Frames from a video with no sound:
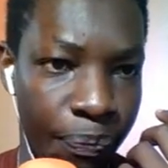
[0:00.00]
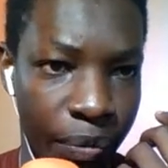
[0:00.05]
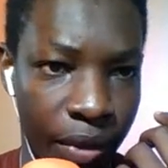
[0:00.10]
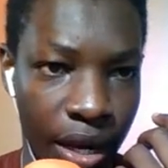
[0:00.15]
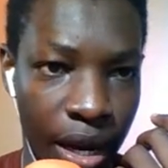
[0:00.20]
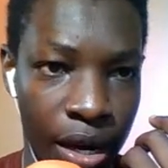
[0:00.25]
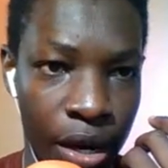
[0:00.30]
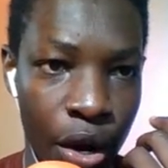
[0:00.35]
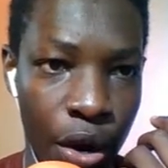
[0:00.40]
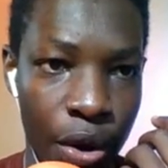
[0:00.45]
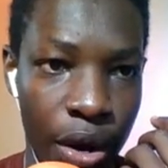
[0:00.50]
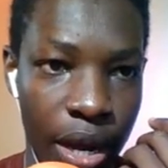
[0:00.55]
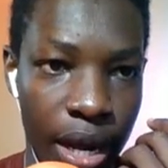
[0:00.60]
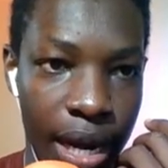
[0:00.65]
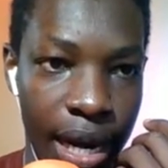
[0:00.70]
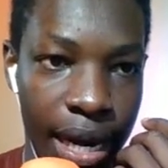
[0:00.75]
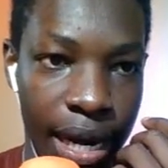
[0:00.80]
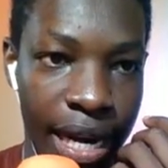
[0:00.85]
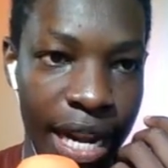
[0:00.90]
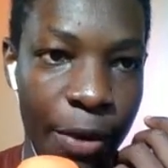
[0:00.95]

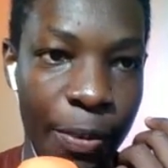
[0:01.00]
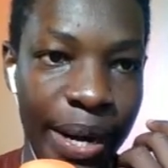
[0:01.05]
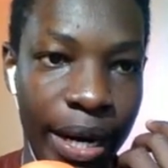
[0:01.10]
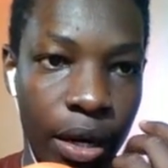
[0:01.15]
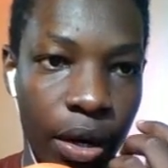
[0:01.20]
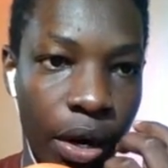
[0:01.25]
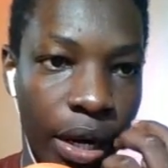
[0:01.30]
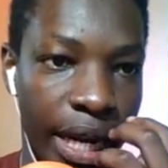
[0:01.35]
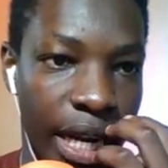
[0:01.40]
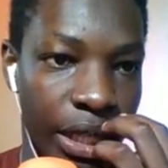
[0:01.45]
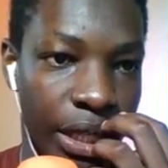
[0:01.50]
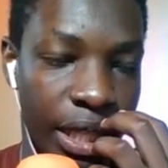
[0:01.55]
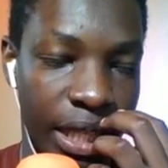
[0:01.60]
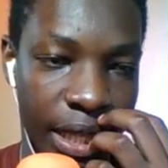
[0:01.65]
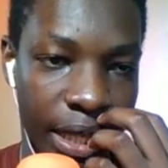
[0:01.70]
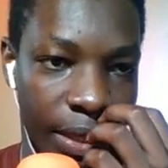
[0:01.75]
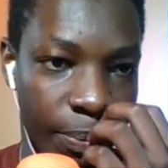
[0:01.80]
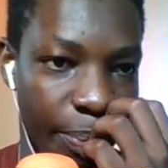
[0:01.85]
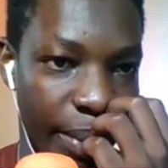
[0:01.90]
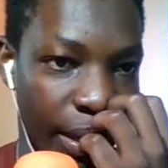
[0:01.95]
Lyric Lokesh, this
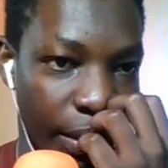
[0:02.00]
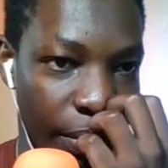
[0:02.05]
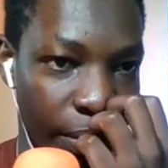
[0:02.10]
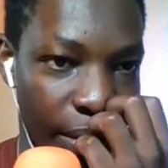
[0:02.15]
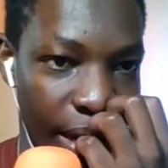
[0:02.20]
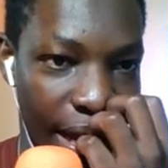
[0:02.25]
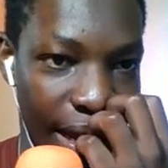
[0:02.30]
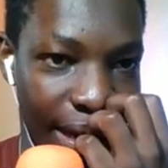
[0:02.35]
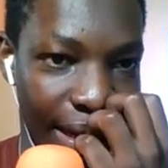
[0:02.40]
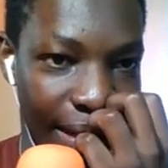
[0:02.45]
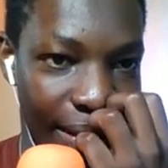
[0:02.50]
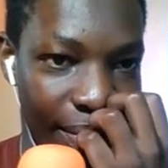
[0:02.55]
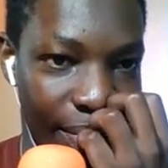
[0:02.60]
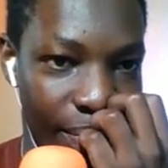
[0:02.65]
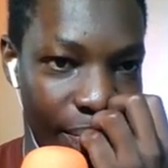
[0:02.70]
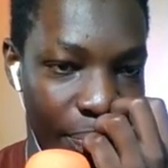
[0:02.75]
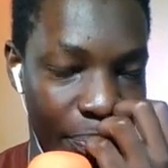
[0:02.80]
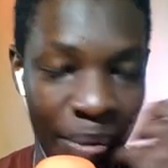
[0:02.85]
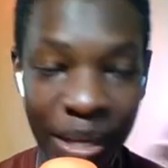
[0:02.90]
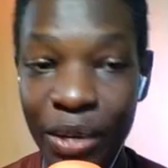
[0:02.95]
is Binu, and
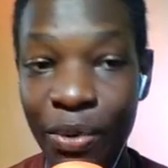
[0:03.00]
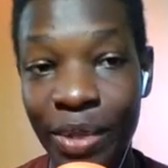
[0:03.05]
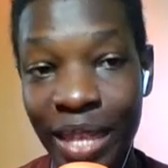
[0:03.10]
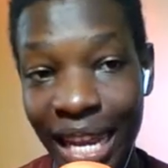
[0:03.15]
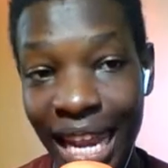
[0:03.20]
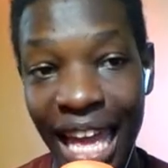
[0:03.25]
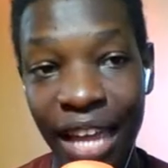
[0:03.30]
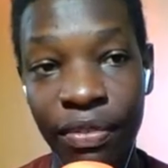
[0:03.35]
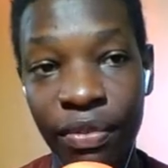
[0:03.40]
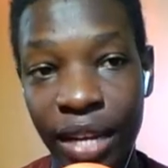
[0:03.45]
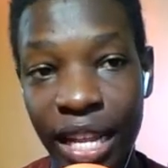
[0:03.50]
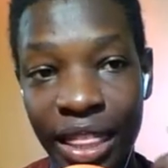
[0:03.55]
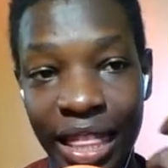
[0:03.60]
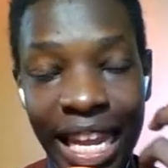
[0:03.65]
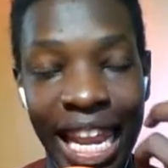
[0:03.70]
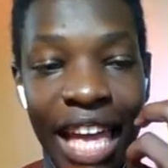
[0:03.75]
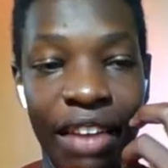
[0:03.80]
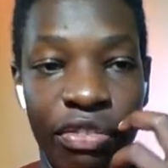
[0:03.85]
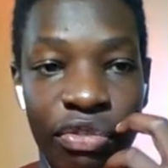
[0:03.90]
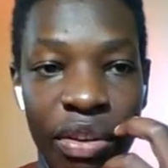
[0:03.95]
Binu, the
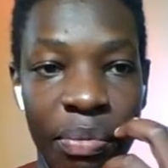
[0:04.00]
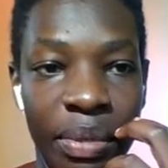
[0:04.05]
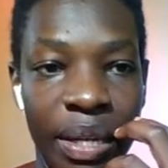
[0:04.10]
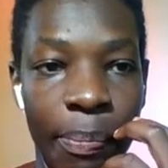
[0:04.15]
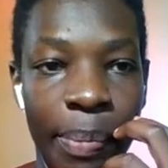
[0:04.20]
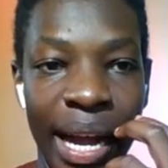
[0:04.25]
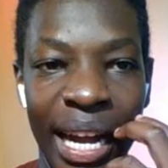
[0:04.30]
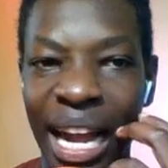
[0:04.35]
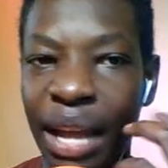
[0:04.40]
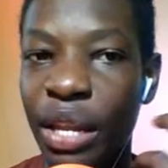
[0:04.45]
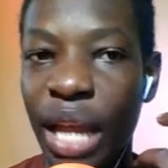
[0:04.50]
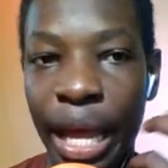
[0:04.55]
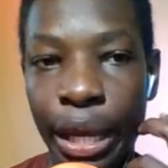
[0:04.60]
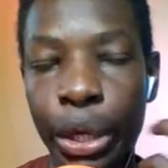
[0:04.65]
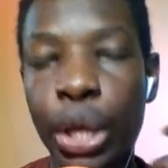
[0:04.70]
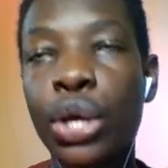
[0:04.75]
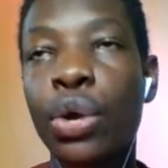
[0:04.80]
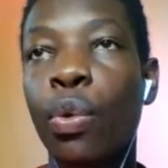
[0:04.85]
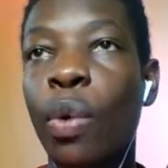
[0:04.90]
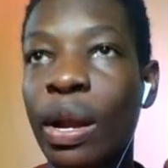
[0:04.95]
live streams are back. I
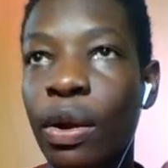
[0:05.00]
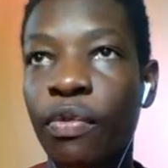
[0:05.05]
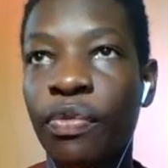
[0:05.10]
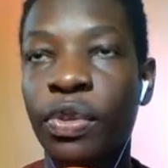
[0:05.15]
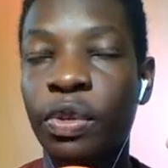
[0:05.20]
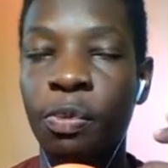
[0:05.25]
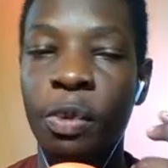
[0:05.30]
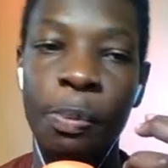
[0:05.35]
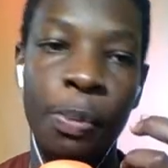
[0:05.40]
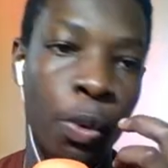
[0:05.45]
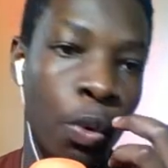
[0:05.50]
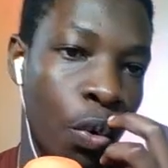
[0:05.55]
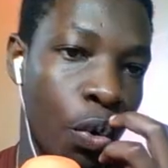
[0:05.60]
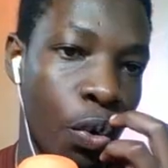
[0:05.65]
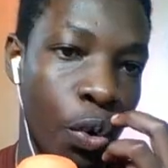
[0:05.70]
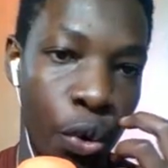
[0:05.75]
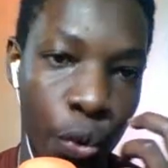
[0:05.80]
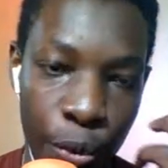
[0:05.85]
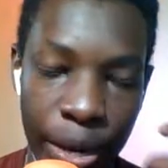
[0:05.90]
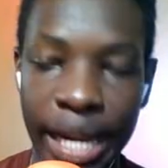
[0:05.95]
know you're one of these people who
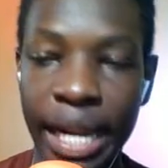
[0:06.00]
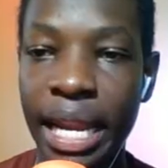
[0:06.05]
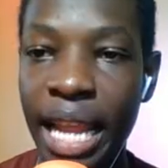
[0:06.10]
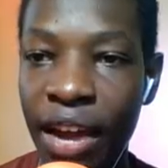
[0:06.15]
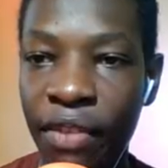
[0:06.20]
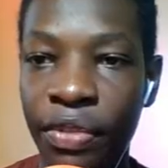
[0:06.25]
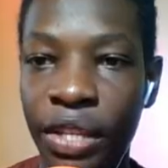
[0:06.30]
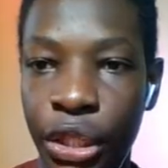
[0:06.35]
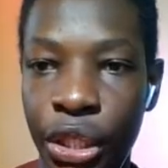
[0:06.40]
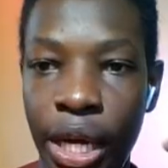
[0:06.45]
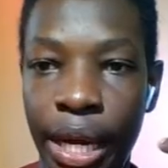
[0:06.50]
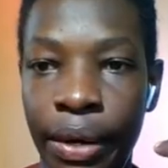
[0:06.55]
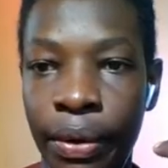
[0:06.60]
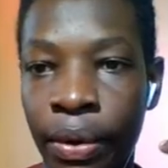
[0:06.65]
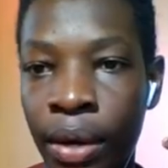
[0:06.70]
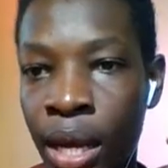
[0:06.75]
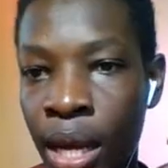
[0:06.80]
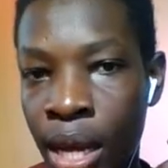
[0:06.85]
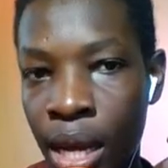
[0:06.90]
really love the channel.